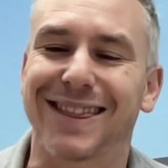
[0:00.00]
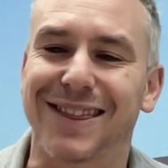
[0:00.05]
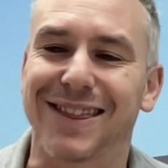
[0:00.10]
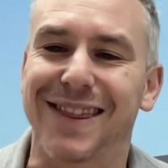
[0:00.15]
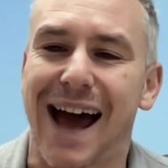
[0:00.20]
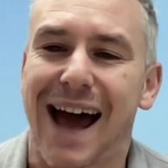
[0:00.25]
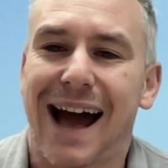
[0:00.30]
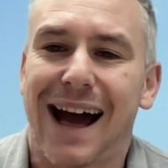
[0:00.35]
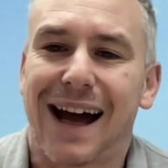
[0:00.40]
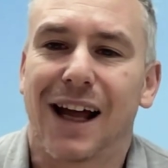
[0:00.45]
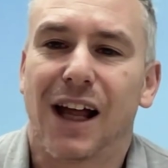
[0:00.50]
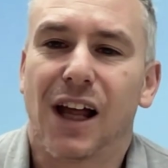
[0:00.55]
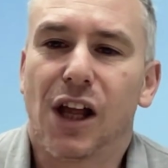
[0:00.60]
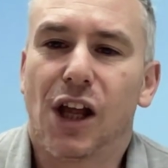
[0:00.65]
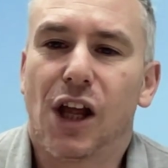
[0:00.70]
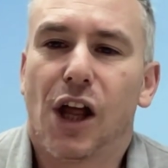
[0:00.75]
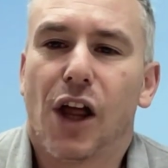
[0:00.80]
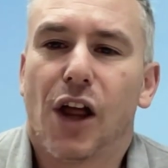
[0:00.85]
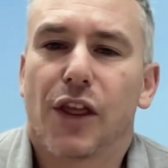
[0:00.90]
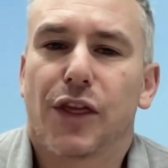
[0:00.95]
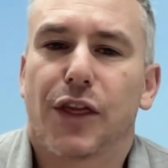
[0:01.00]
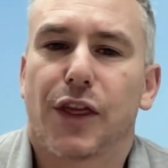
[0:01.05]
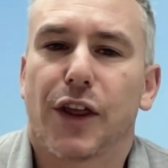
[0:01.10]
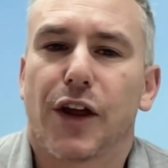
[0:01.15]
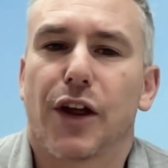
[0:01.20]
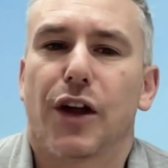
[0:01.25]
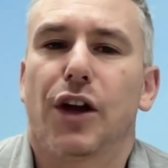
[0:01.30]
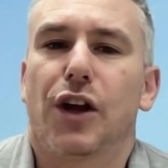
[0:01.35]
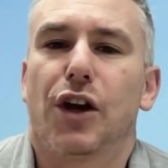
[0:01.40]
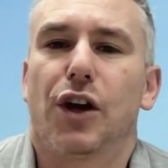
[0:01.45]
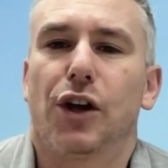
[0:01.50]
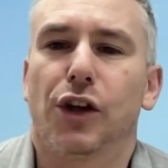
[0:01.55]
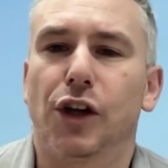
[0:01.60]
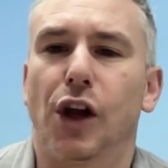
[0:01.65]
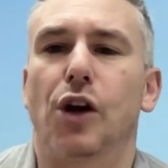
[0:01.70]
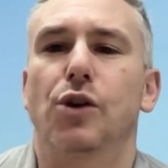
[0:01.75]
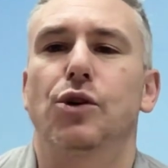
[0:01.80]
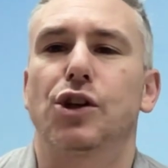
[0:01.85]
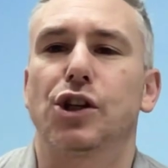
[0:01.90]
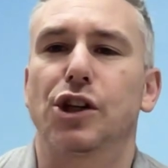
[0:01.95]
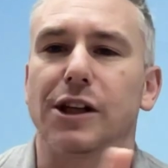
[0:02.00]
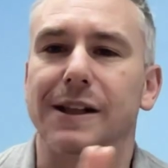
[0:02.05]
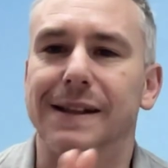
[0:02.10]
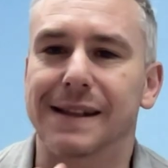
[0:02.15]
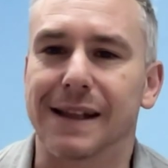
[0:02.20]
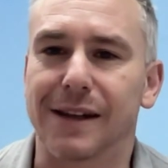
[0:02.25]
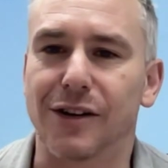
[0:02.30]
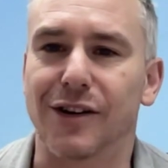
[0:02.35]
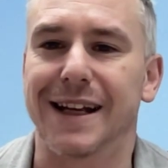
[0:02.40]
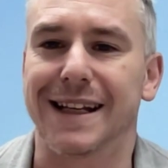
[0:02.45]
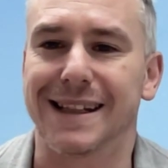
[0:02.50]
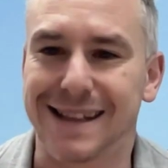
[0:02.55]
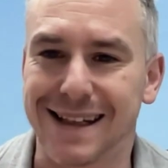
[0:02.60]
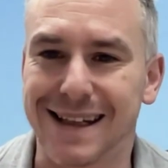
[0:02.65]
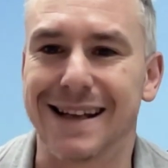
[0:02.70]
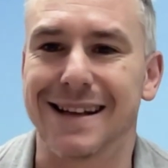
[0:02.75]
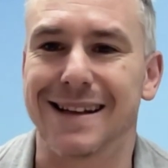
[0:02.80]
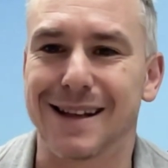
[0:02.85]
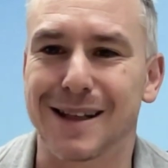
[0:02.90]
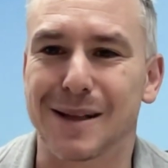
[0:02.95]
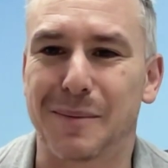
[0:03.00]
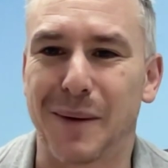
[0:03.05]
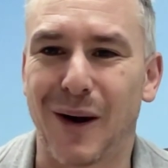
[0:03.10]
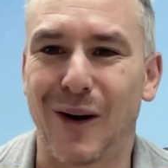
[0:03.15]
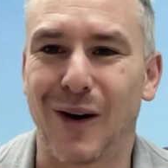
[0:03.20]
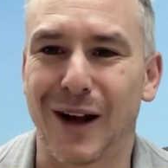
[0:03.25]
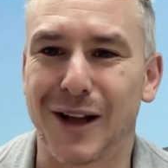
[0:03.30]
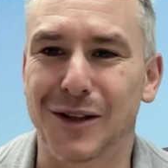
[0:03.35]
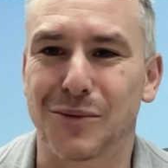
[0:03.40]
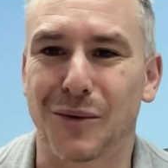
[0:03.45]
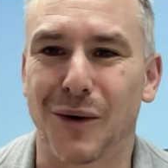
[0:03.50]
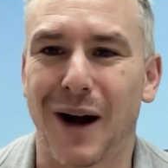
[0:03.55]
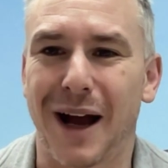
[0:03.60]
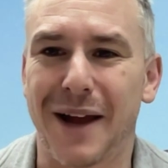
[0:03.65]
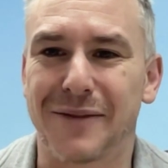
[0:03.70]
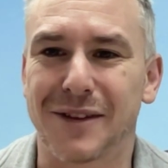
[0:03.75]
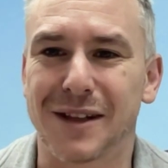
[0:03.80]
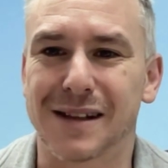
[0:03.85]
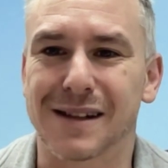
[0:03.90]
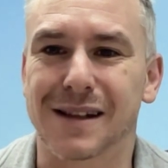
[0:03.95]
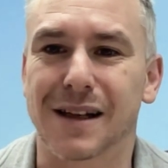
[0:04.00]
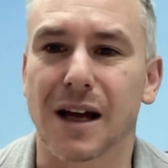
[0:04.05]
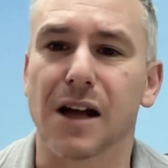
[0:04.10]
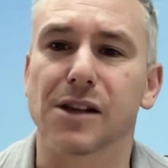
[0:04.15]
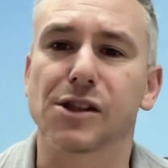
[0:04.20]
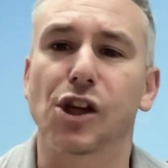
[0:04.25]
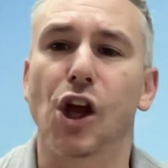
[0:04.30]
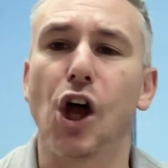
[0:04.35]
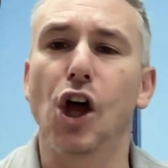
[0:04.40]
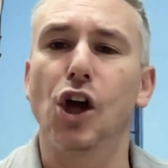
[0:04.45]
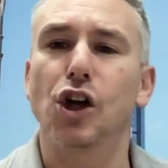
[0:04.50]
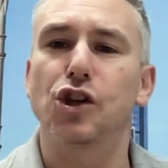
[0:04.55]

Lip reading: that the notions and ideas behind what I've discussed